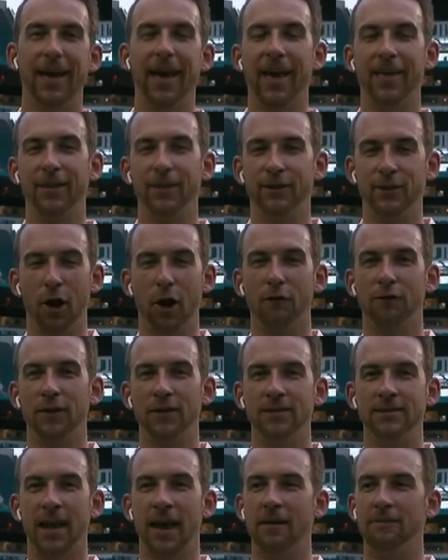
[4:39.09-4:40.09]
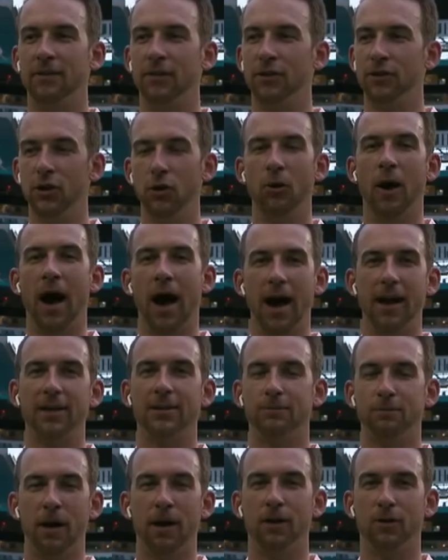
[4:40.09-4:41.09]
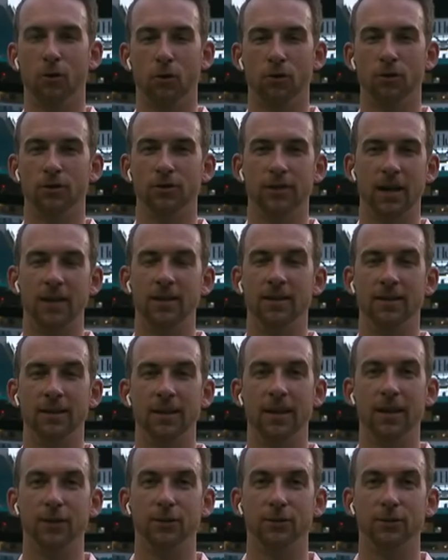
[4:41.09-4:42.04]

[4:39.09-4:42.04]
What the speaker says: and the Dolphins have the two highest paid corners in the league.